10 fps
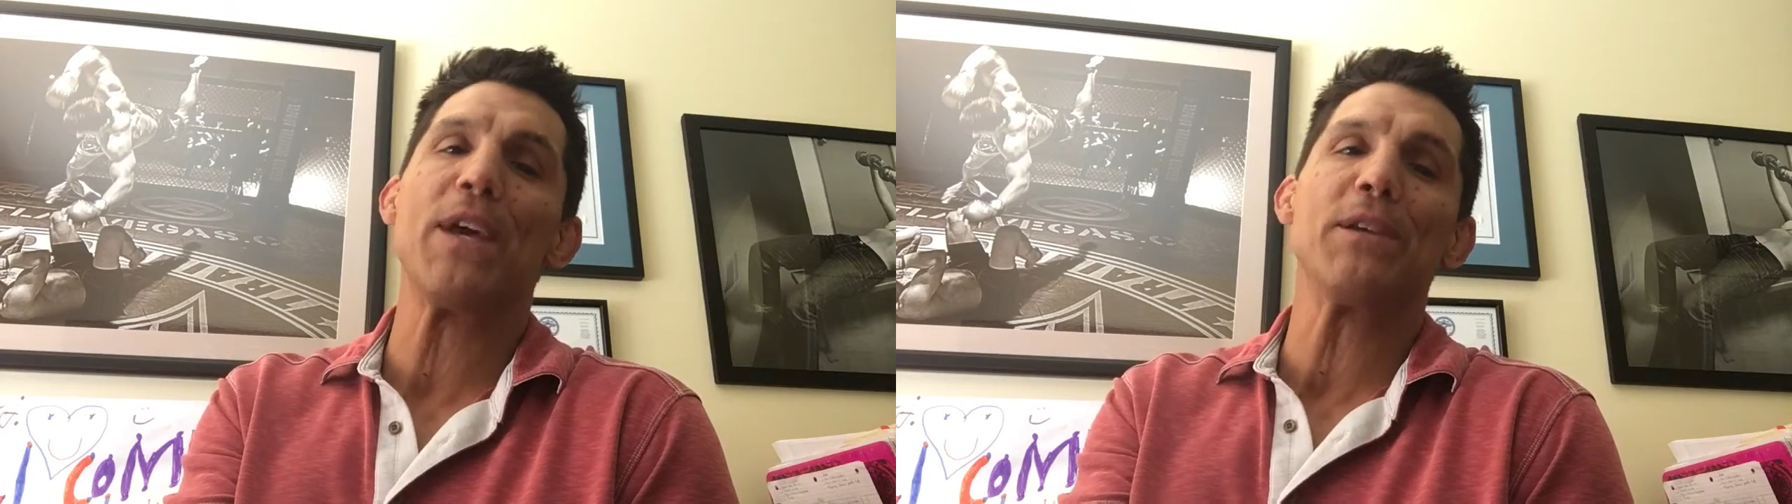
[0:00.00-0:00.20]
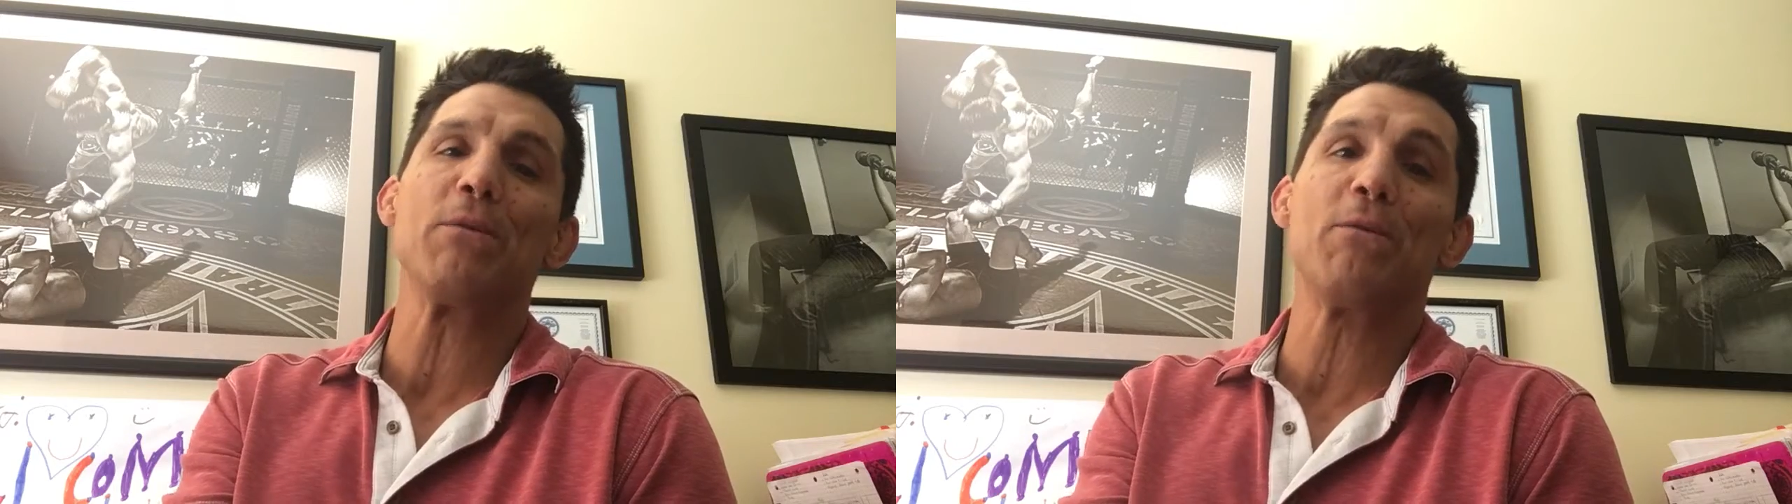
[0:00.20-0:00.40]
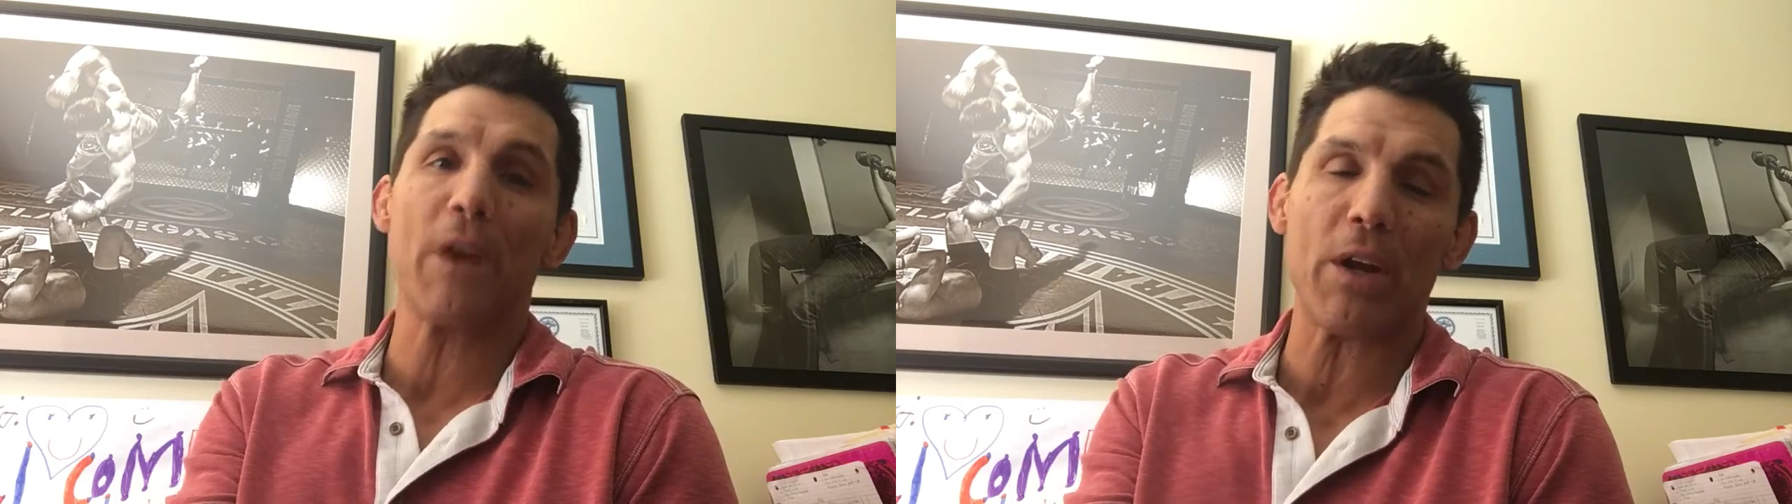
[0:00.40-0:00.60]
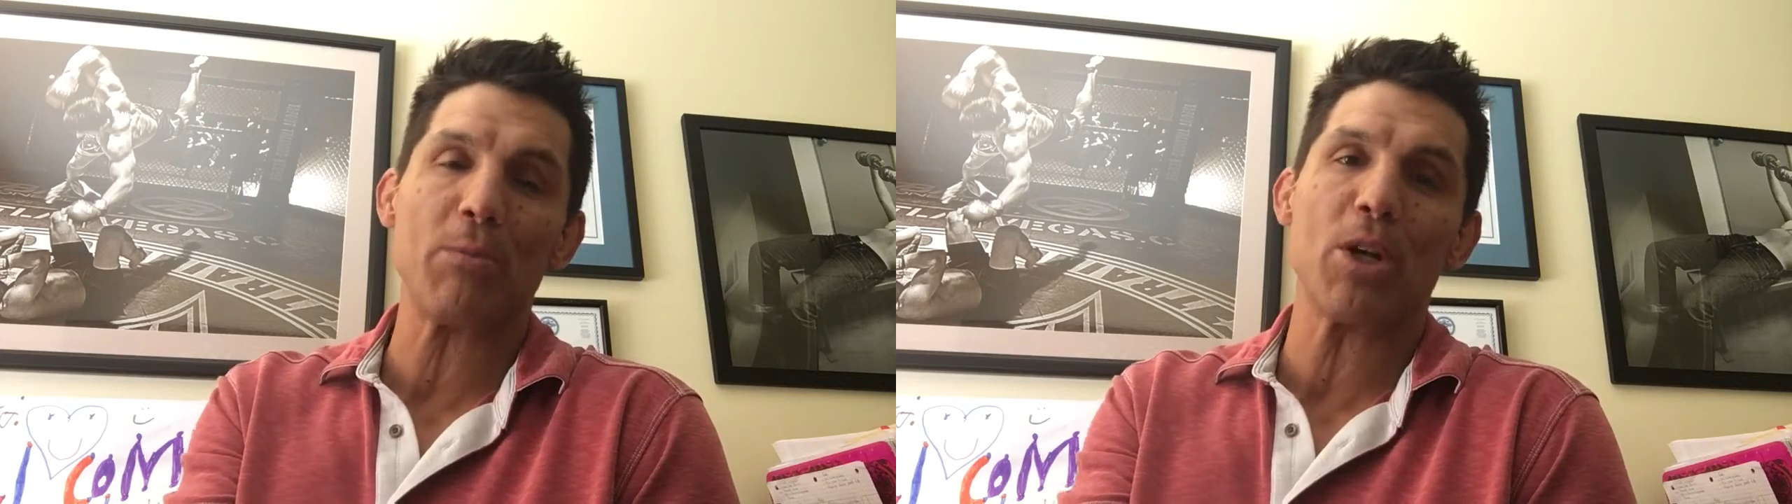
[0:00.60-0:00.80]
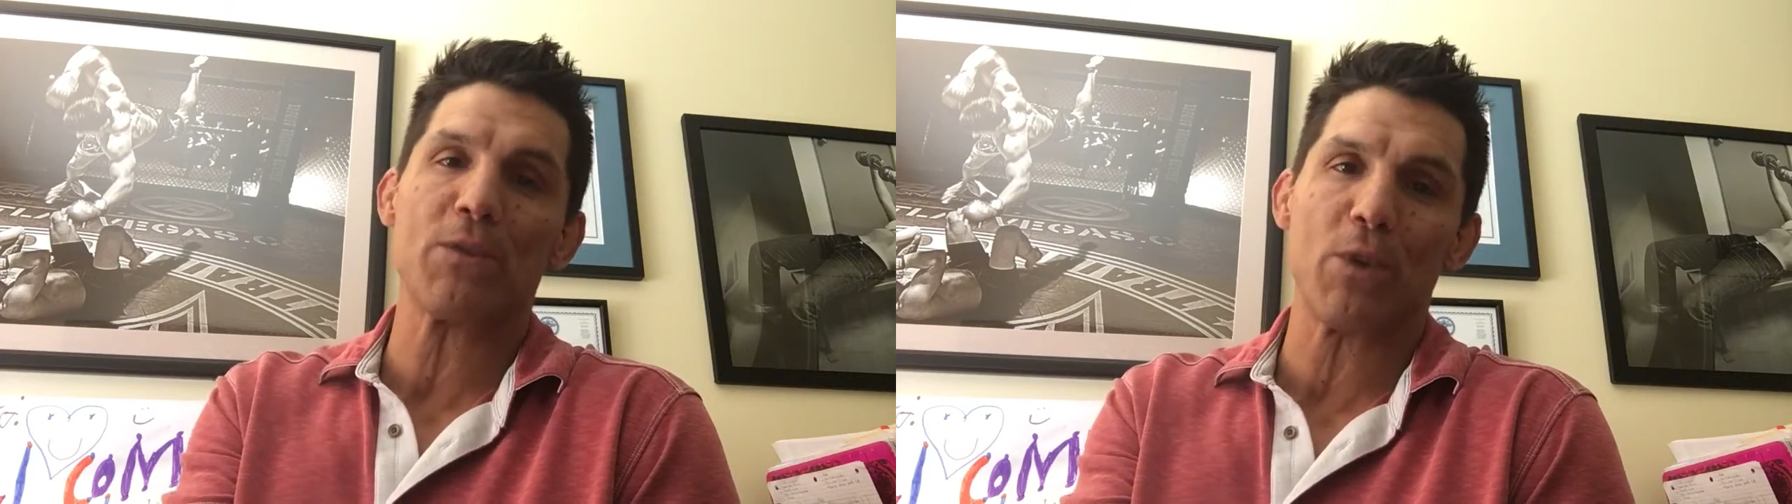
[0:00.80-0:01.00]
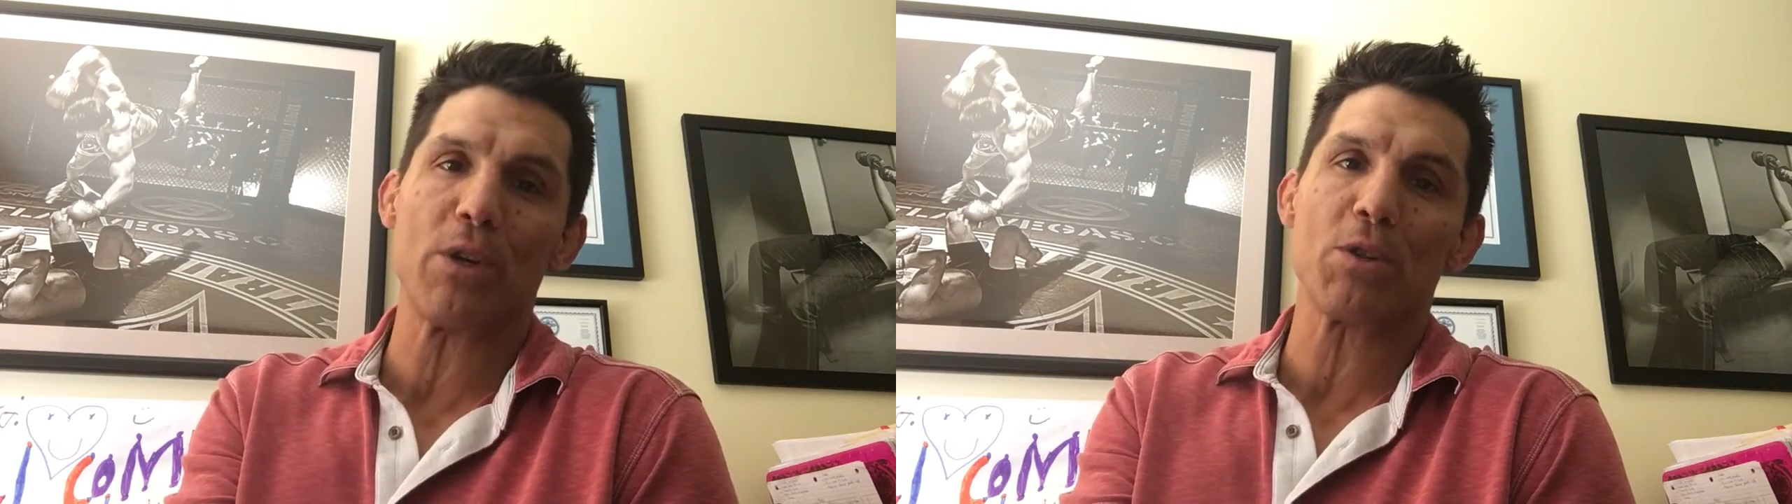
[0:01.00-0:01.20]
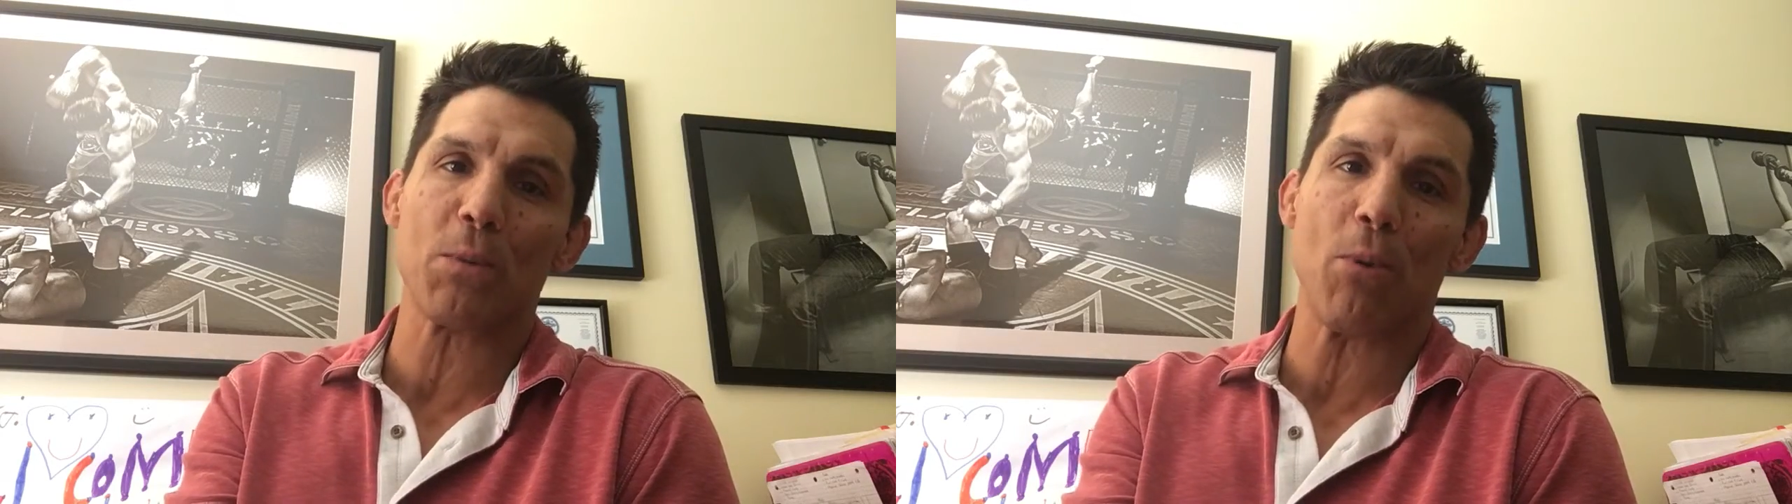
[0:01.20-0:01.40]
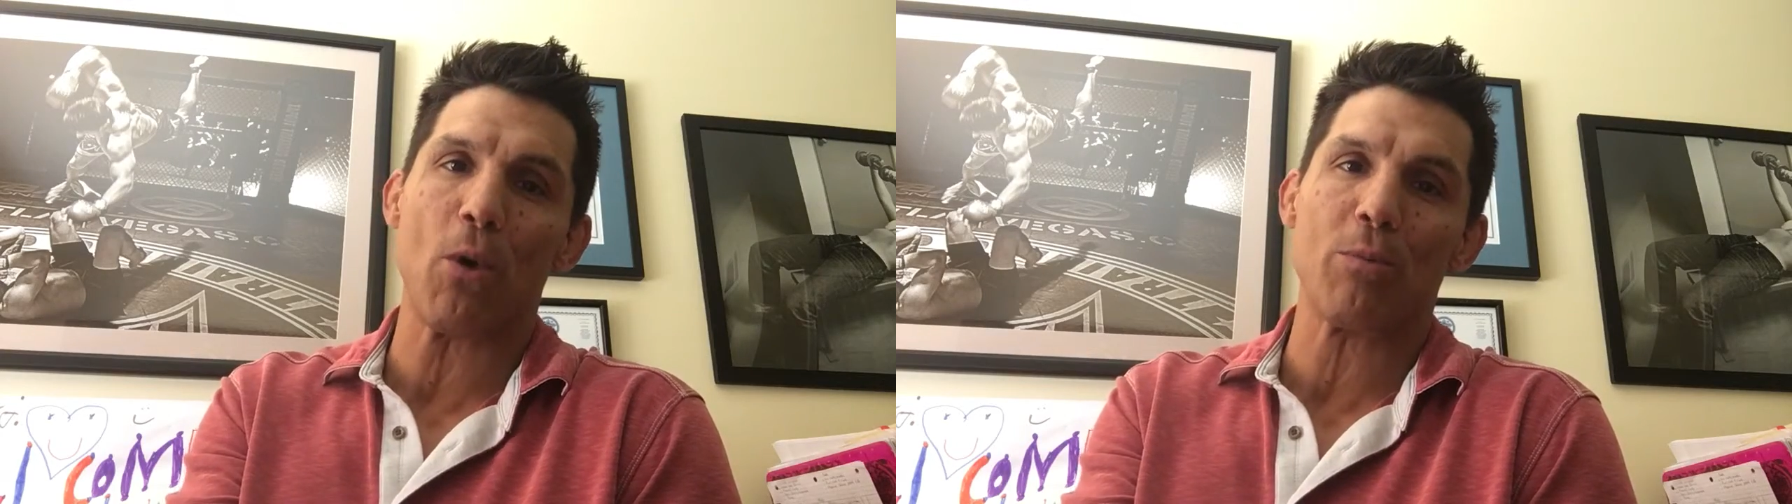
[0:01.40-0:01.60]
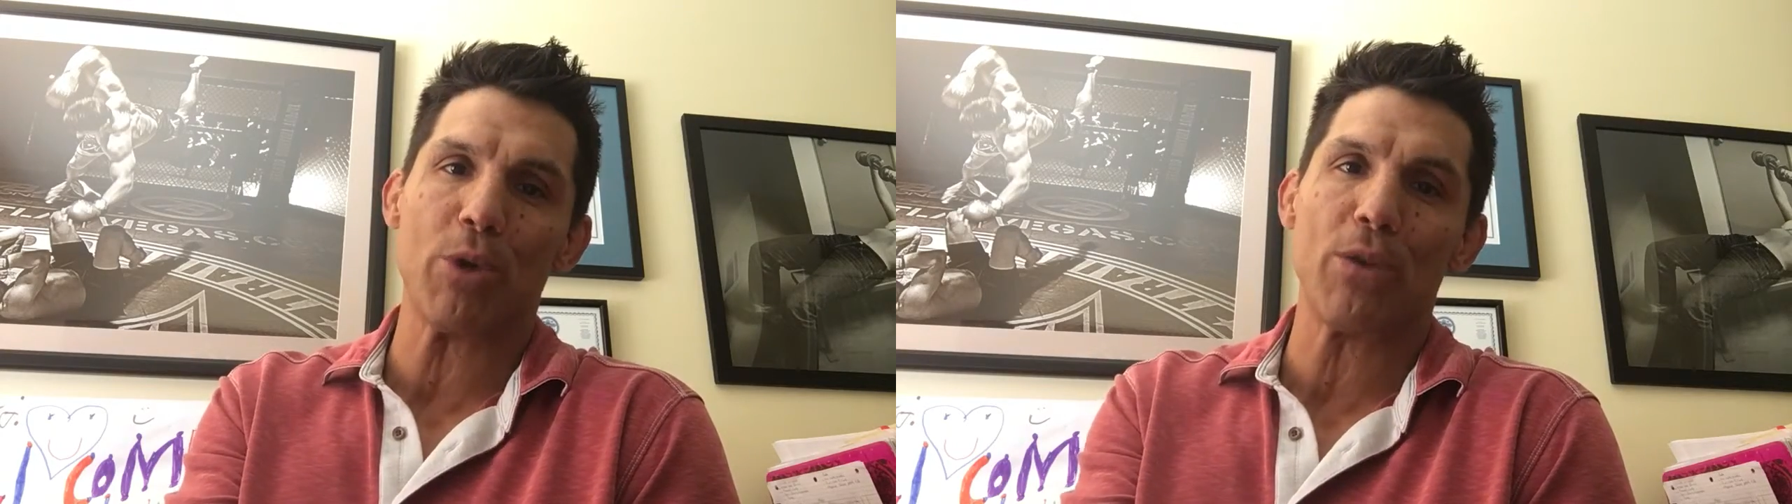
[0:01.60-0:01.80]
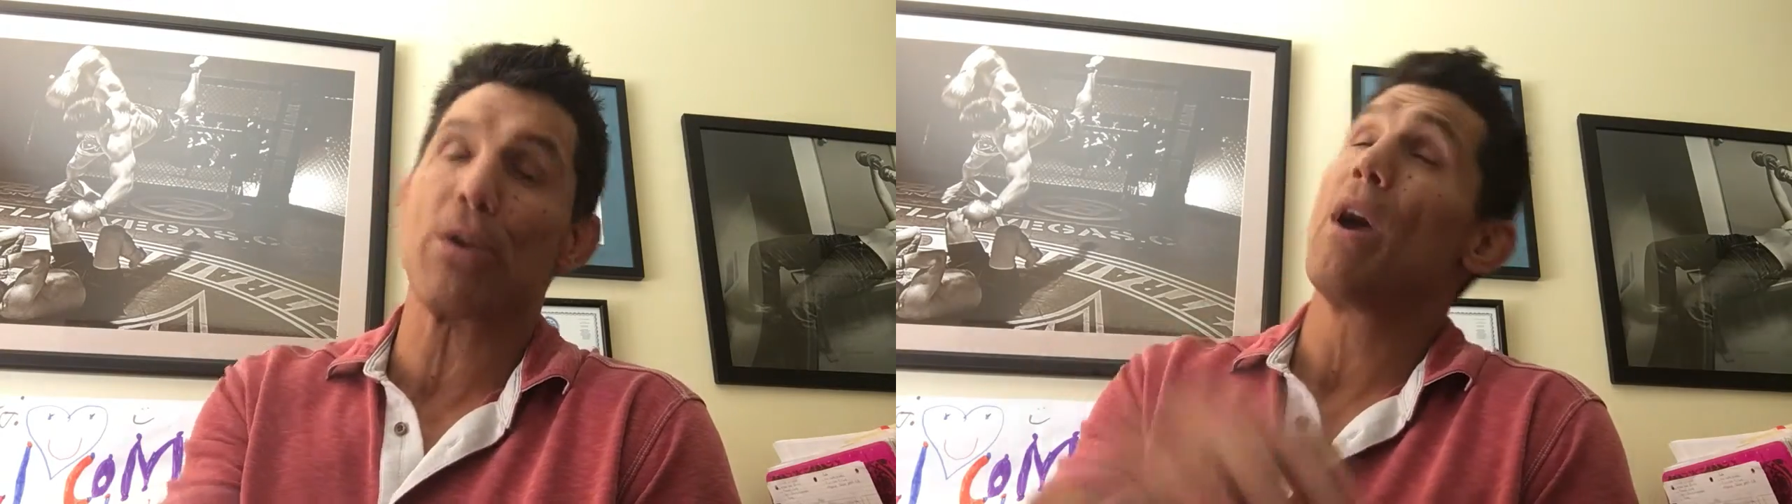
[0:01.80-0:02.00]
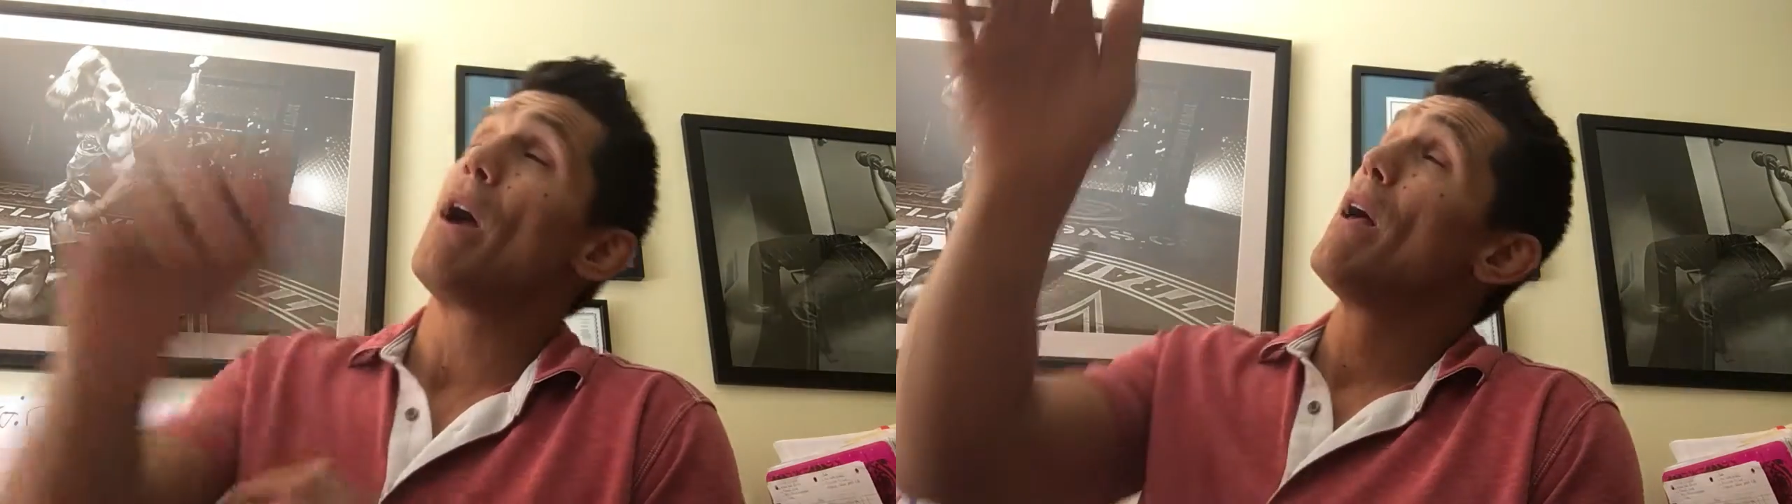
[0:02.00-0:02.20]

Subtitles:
Thank you very much for your support, brother.